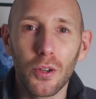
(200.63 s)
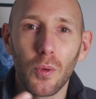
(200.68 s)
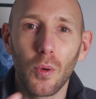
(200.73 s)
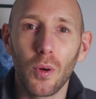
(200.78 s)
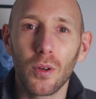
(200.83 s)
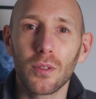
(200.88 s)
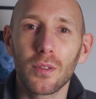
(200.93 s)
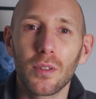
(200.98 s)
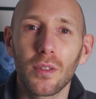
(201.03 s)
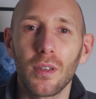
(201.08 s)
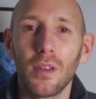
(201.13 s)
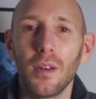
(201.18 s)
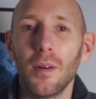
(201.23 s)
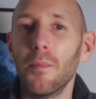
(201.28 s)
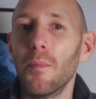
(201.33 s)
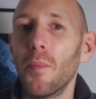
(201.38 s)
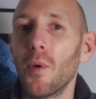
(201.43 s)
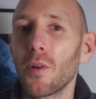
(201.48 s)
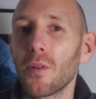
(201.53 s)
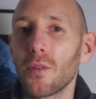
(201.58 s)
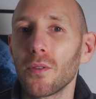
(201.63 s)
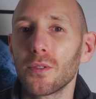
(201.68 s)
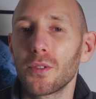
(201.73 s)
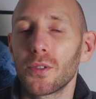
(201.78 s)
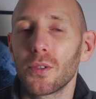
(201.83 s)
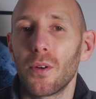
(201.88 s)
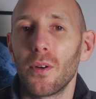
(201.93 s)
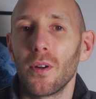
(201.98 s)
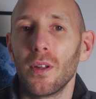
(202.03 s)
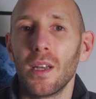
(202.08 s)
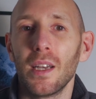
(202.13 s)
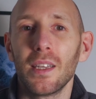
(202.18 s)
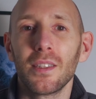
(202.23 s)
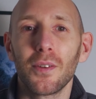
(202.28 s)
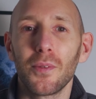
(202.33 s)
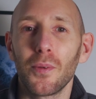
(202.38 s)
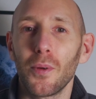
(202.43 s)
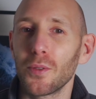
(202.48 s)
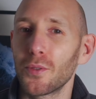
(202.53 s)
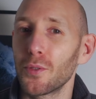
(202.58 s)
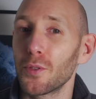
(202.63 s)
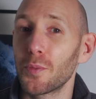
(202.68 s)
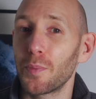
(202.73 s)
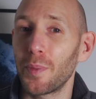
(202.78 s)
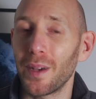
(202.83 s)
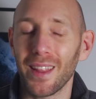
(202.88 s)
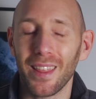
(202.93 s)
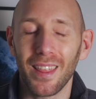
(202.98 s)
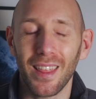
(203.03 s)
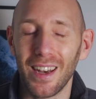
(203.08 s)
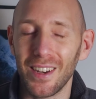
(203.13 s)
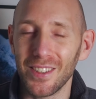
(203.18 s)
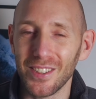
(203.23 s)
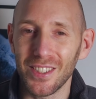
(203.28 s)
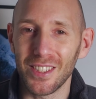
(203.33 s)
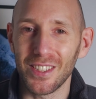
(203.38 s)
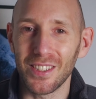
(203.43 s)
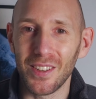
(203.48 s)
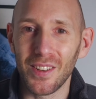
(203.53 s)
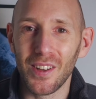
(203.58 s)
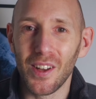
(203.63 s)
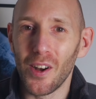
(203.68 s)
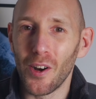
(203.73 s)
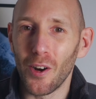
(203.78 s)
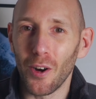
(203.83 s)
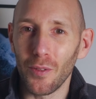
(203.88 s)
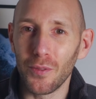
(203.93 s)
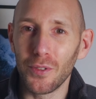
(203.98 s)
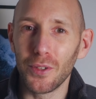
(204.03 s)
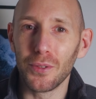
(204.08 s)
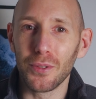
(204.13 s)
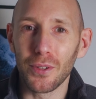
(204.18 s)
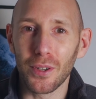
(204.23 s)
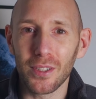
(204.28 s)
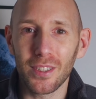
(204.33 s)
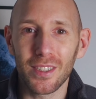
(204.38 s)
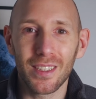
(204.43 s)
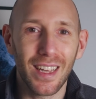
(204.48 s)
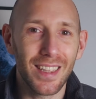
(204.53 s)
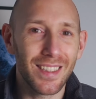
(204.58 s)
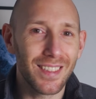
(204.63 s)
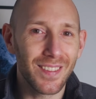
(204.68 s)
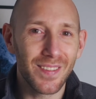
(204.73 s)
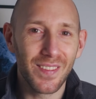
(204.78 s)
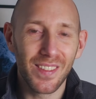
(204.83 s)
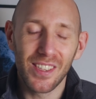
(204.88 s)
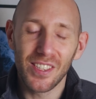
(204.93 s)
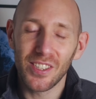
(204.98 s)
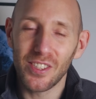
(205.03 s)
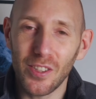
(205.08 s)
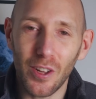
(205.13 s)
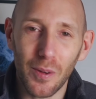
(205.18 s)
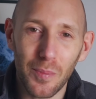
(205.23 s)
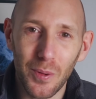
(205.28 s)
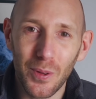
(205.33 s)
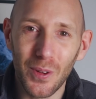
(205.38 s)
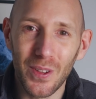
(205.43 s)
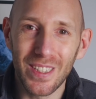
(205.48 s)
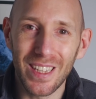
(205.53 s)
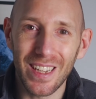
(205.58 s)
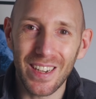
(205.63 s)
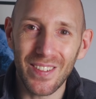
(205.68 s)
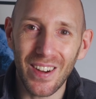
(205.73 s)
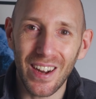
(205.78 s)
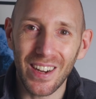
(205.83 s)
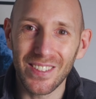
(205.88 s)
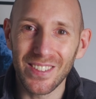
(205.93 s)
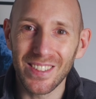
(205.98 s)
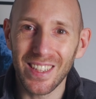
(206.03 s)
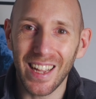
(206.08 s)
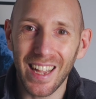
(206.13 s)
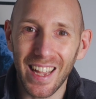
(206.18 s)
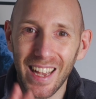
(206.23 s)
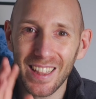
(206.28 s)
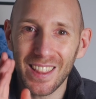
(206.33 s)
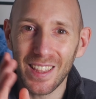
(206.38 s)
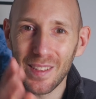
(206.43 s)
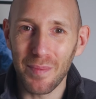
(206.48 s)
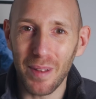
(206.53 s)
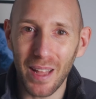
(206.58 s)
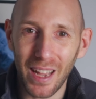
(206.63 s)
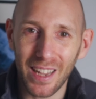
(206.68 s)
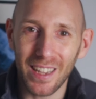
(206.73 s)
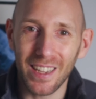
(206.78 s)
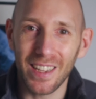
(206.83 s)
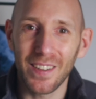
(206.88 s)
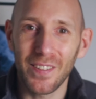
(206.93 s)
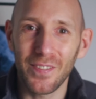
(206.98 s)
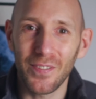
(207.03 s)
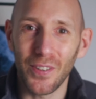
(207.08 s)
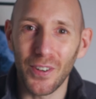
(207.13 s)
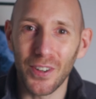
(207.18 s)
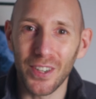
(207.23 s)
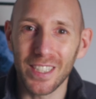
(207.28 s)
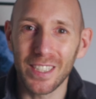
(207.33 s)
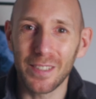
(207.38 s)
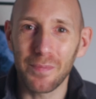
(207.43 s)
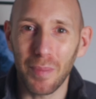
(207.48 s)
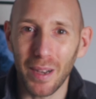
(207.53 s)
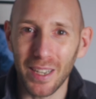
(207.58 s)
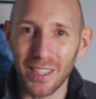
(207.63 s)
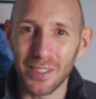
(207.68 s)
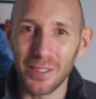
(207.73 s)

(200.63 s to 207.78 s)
want more control and don't want to spend thousands of euros, then stop looking around and get the Black Forest Pine